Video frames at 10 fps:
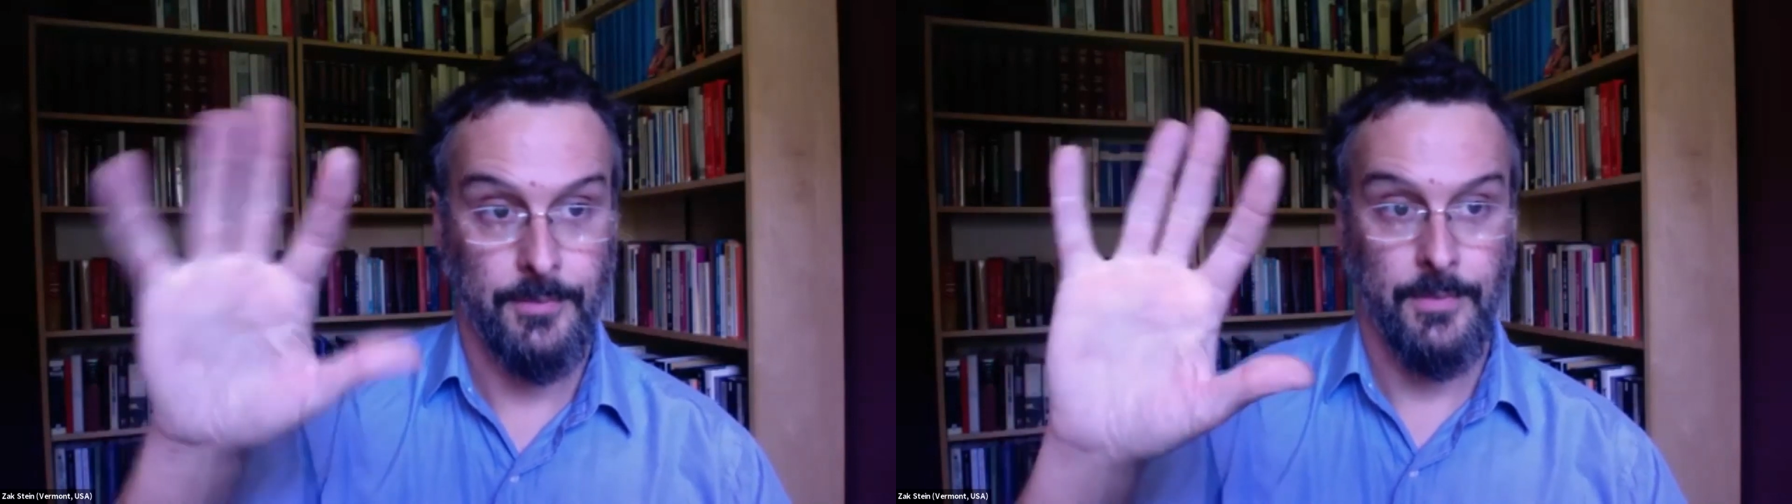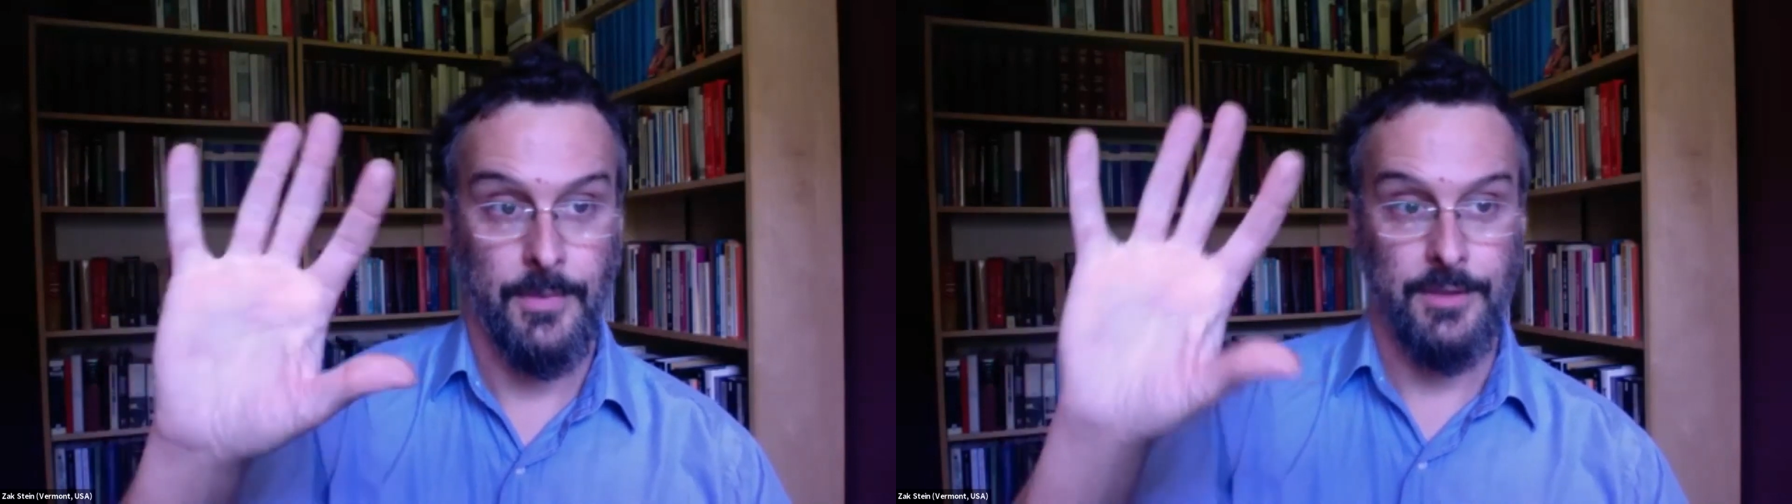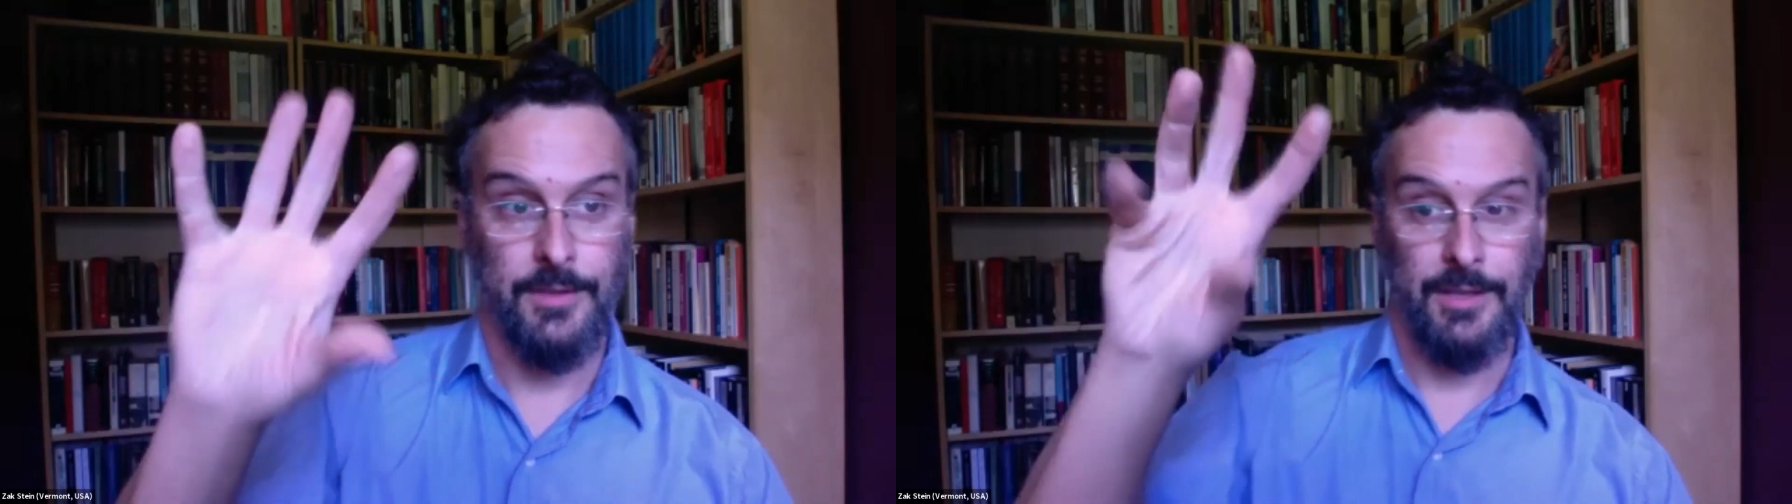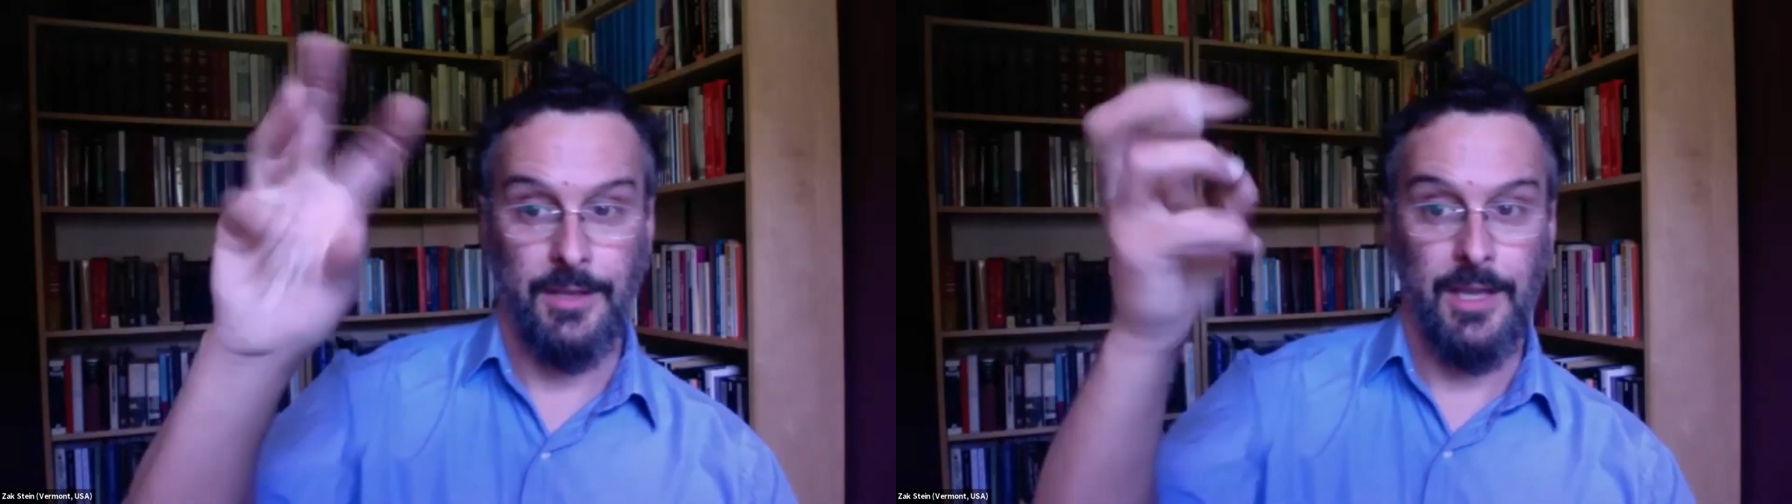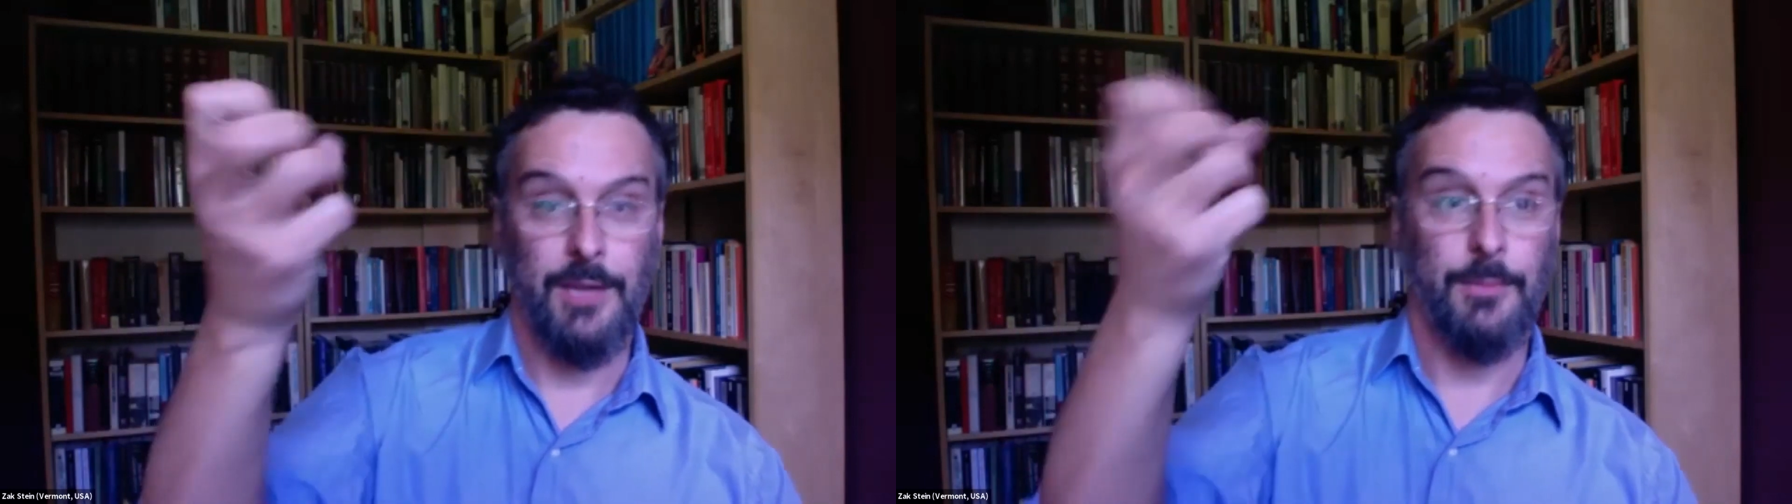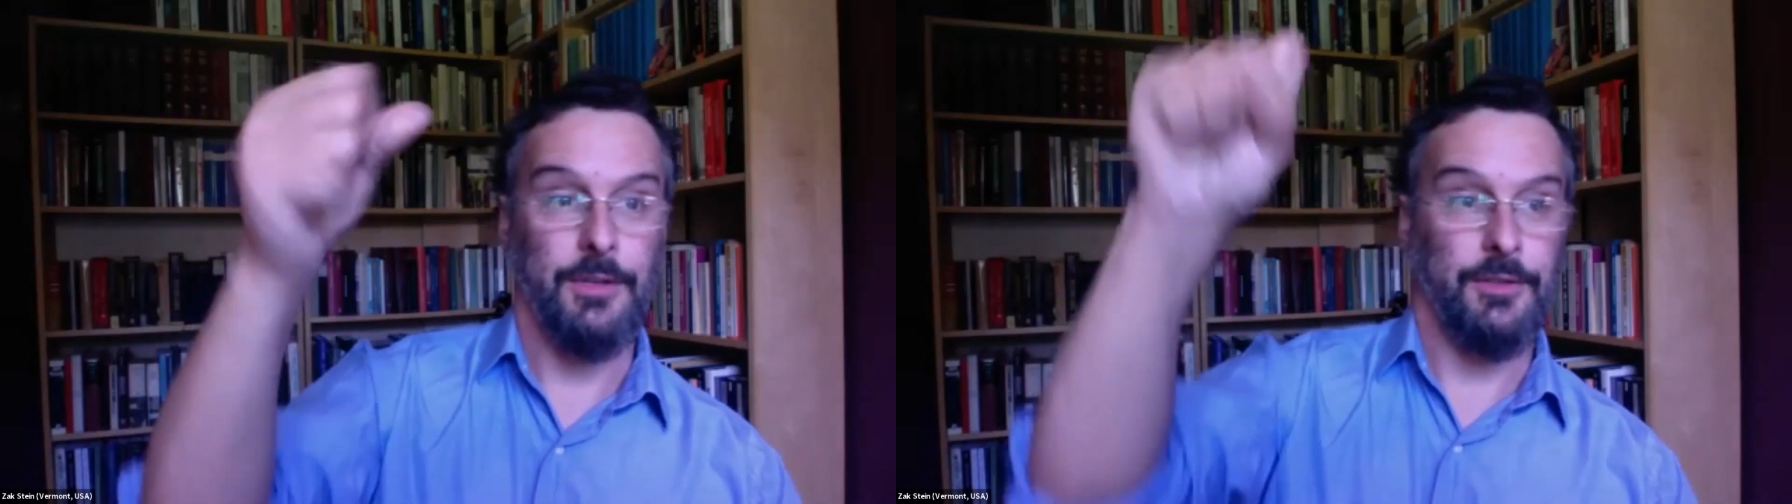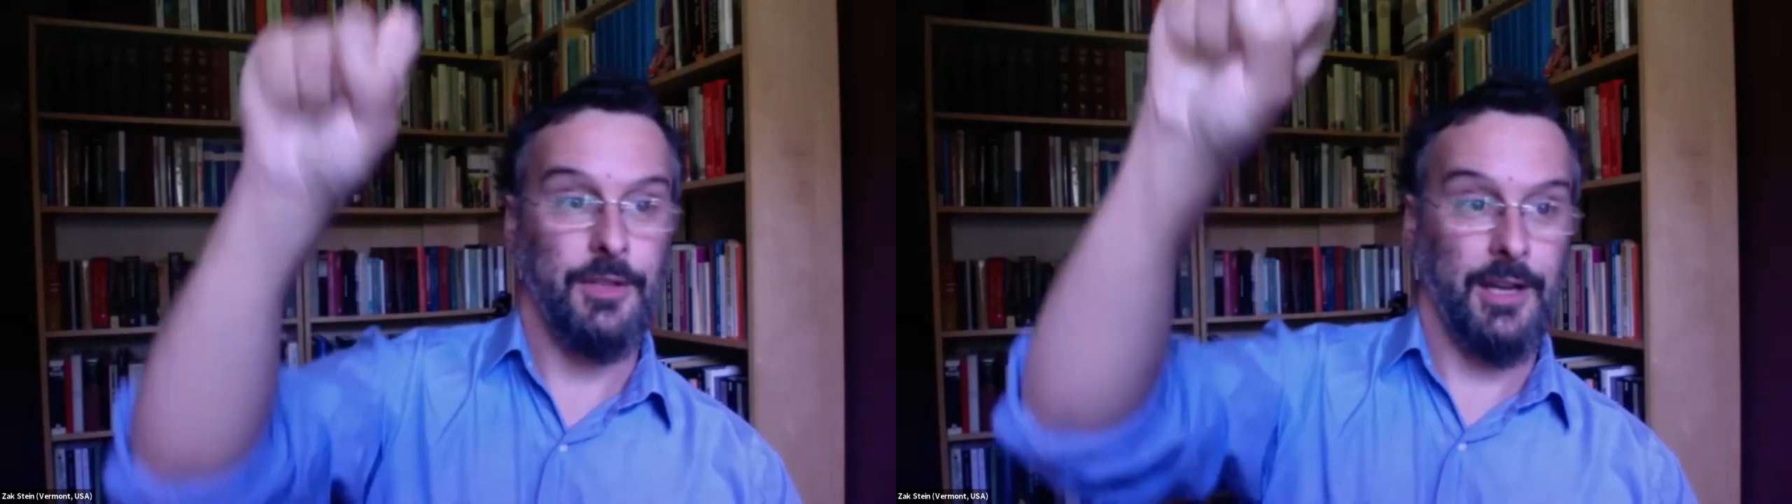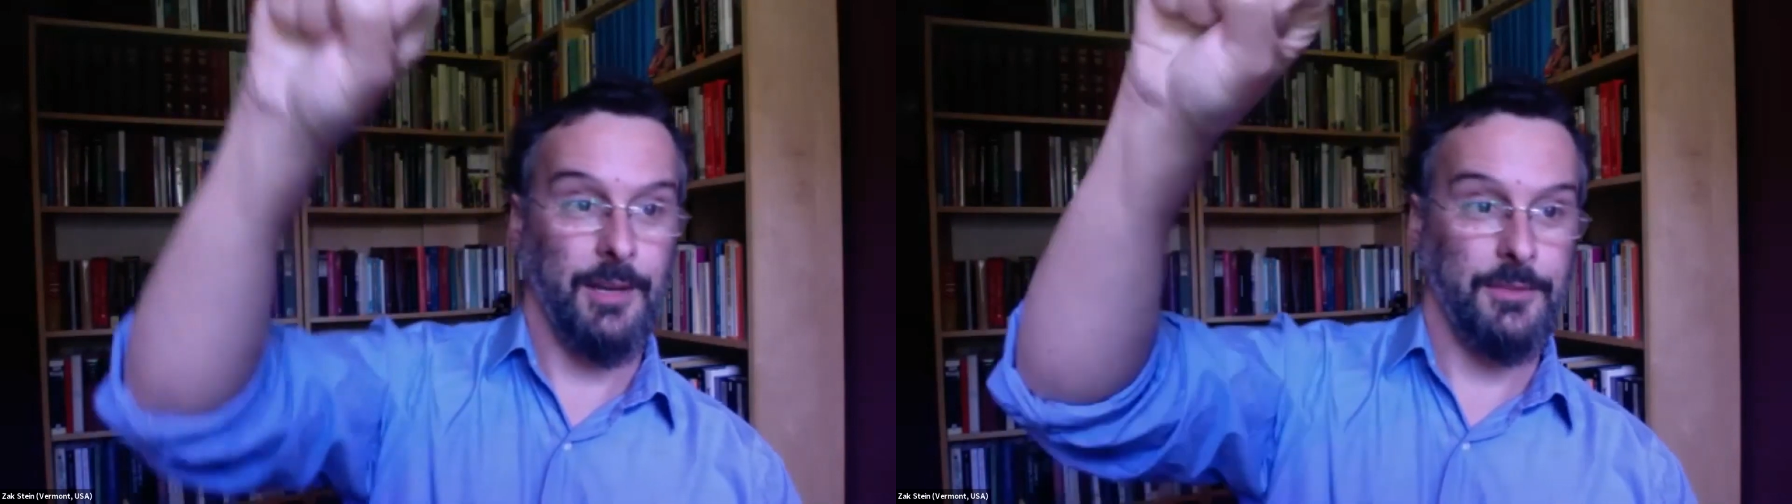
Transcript: This is like the image that I'm